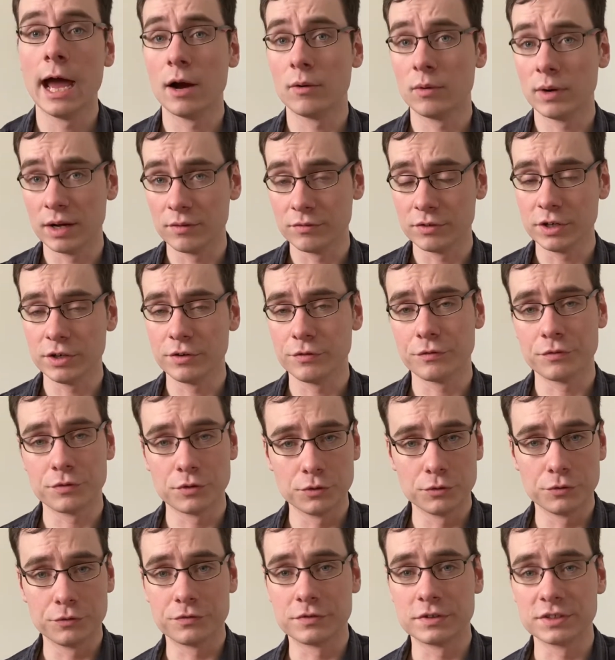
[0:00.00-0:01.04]
However, if
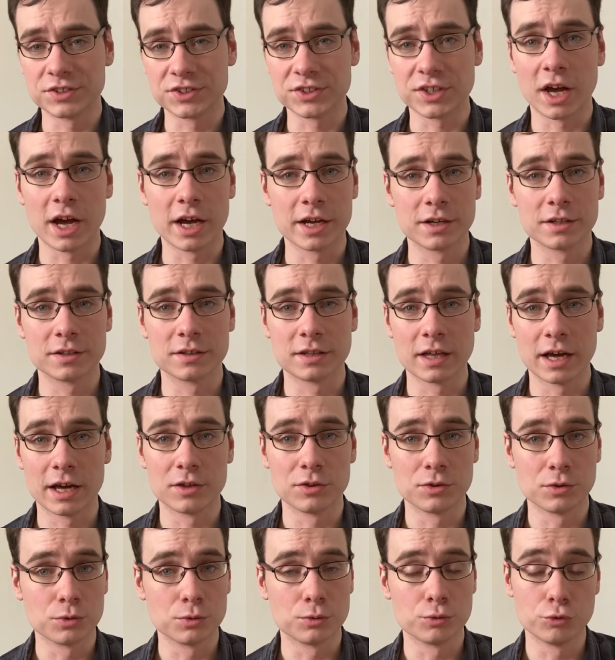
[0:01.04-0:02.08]
you've decided
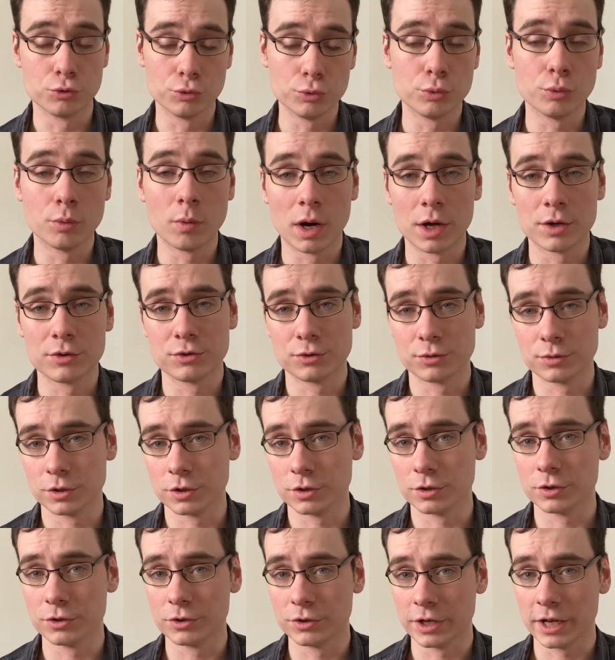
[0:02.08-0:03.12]
that you do want to
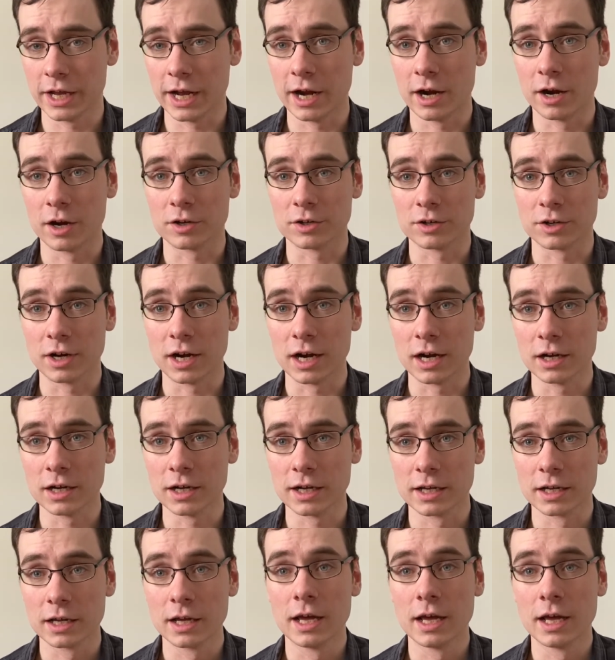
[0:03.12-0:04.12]
include a character arc,